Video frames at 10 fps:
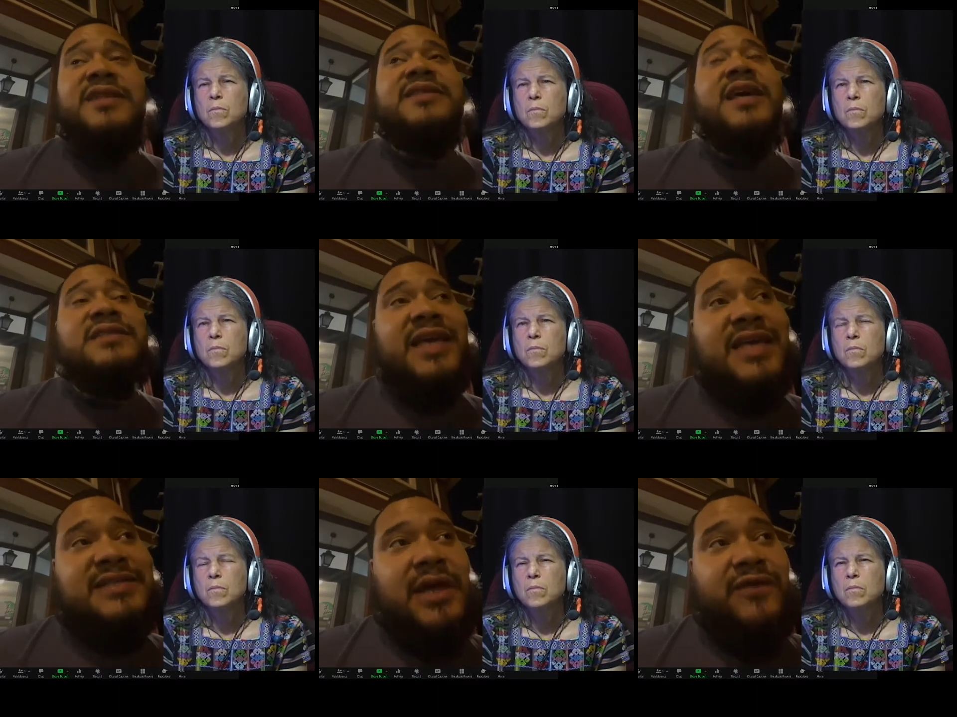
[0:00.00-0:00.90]
Speaker 1: it takes
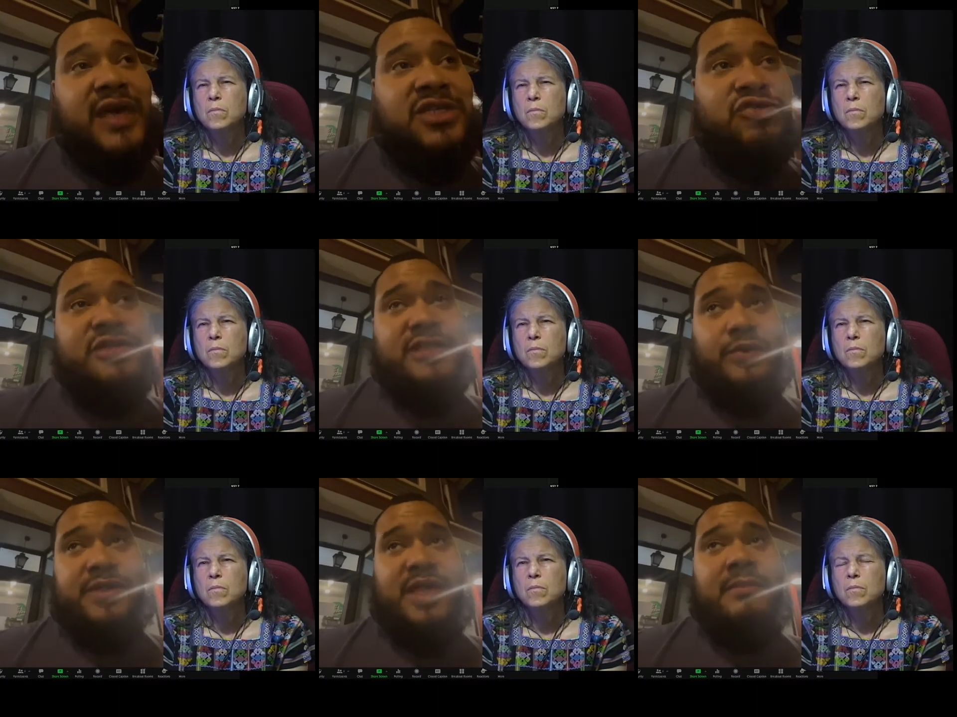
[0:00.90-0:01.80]
to get self
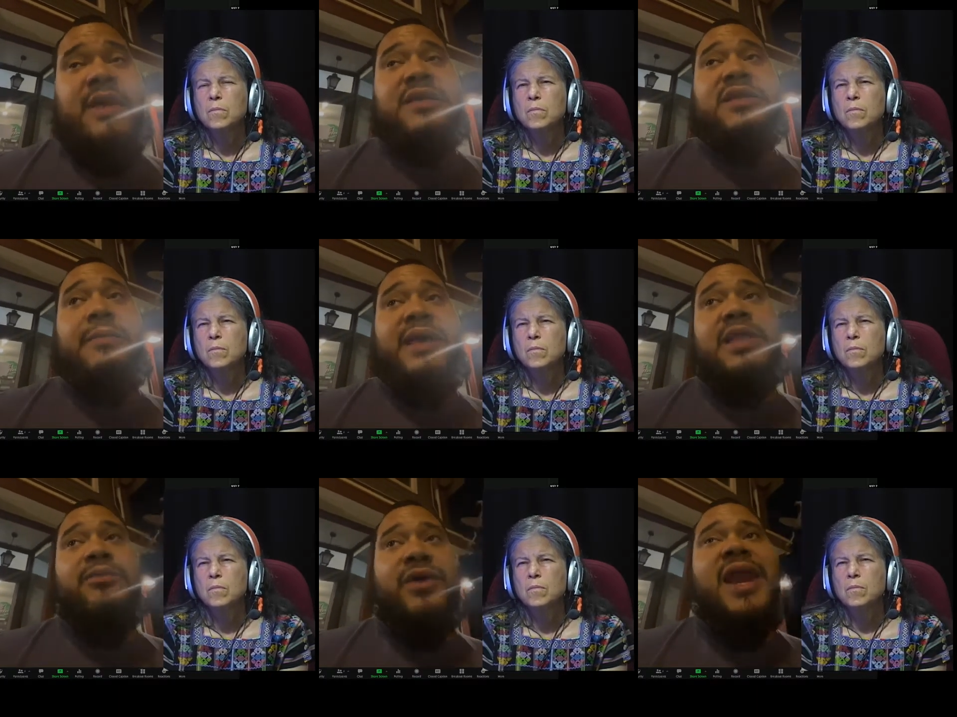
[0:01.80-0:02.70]
interested with them to
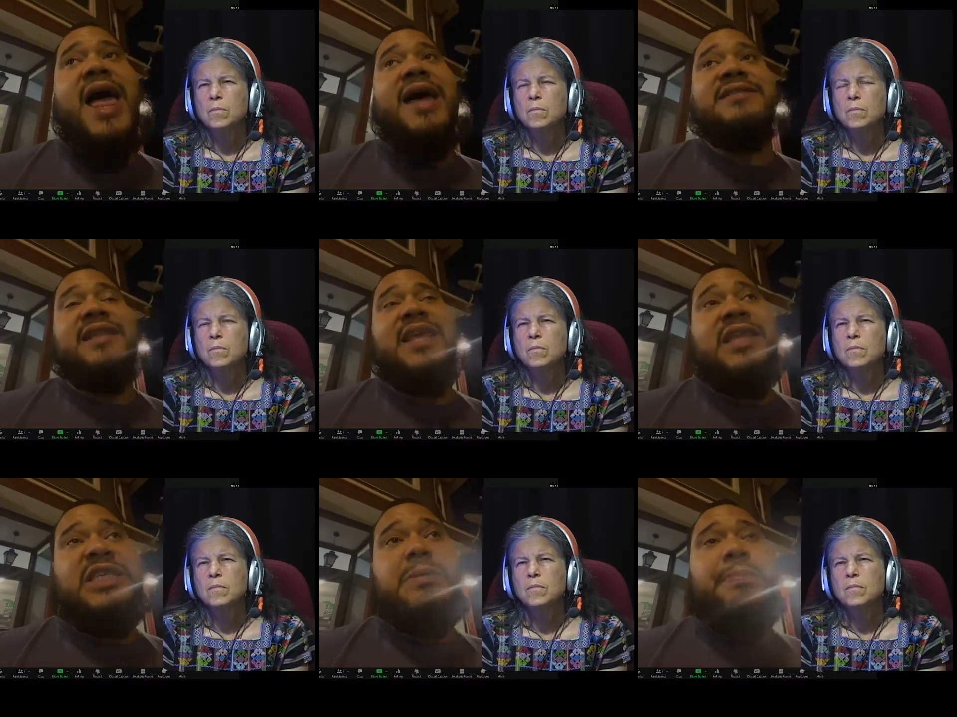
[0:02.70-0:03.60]
make them realize that
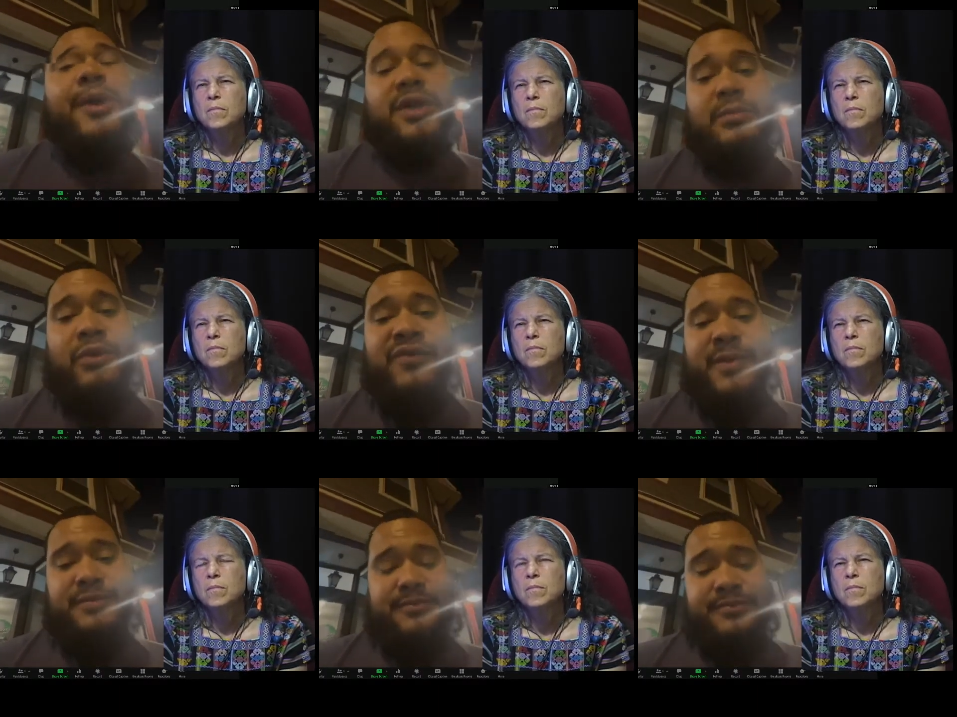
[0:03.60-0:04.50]
they need to be part of the
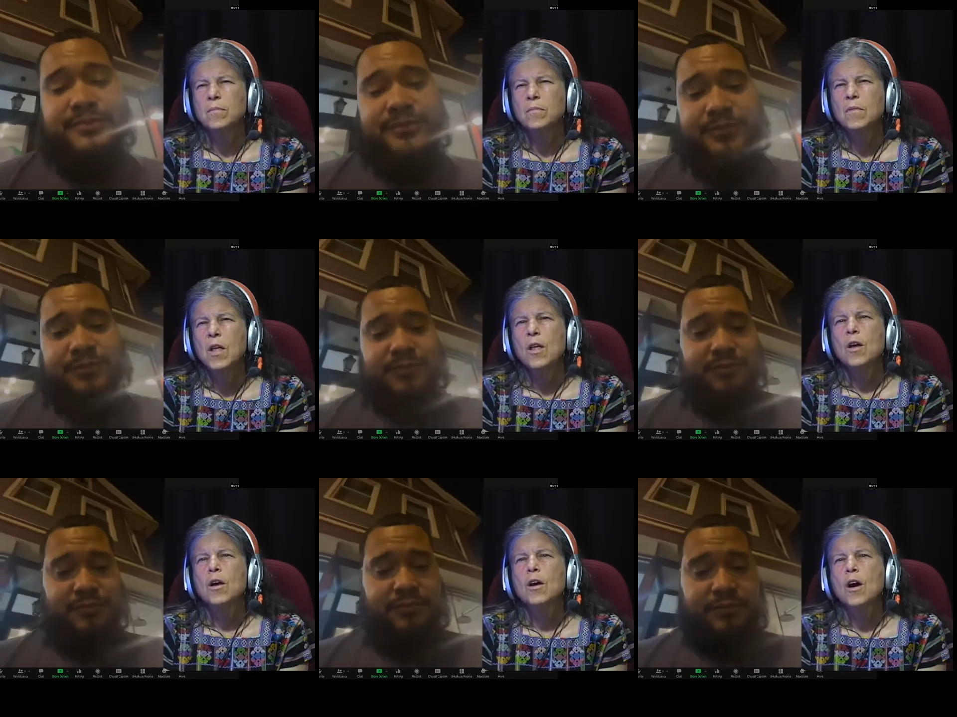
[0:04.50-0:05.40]
movement.
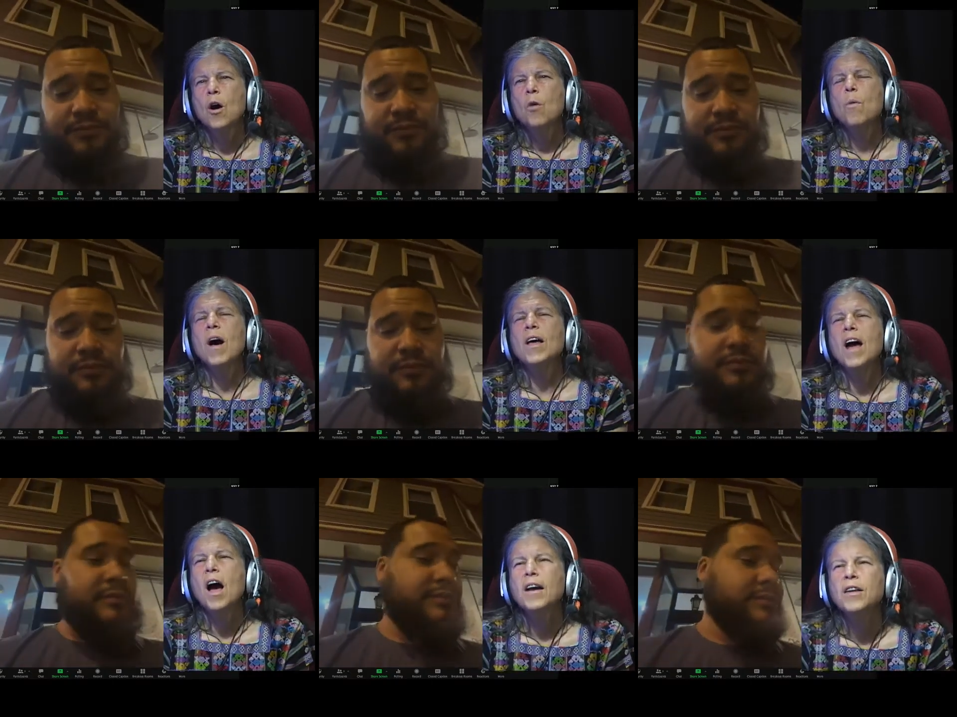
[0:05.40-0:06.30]
Speaker 2: Well,
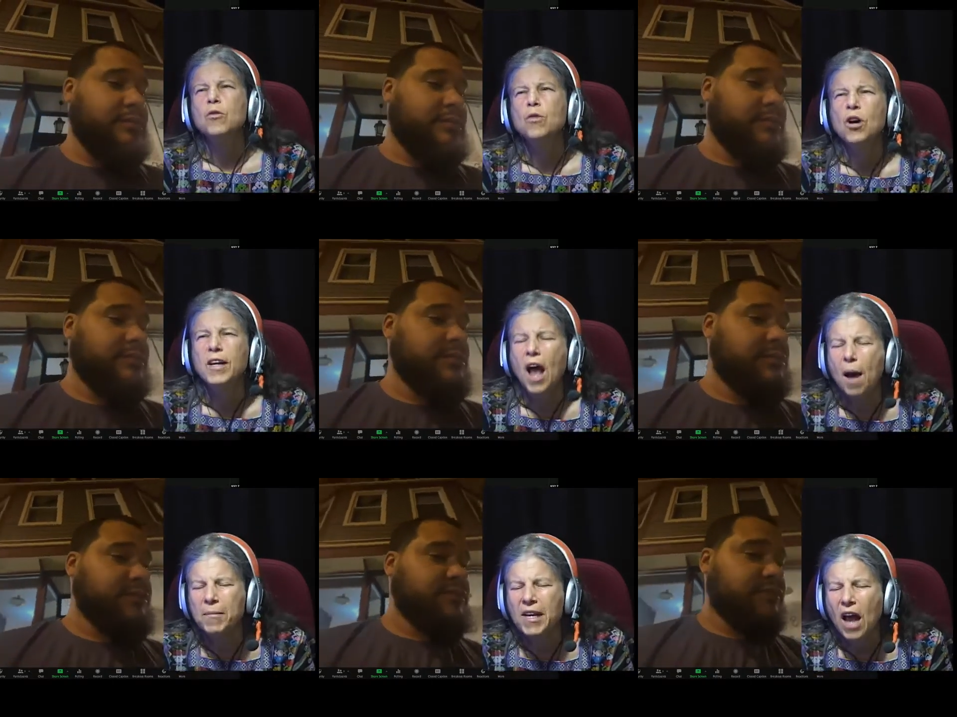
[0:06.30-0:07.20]
you could.
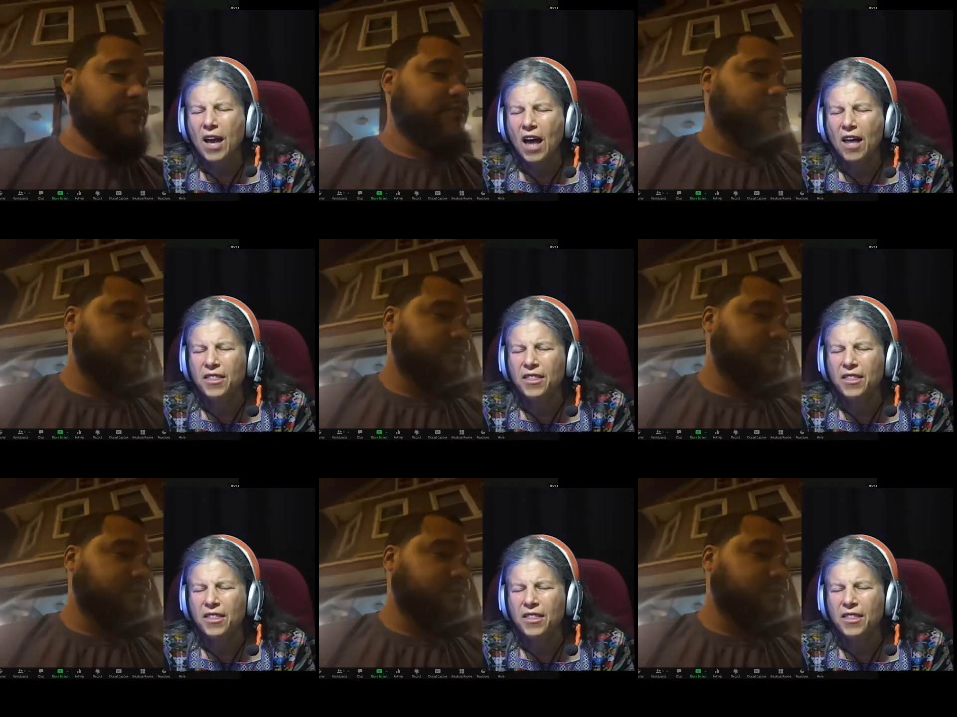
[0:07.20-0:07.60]
I mean, I, I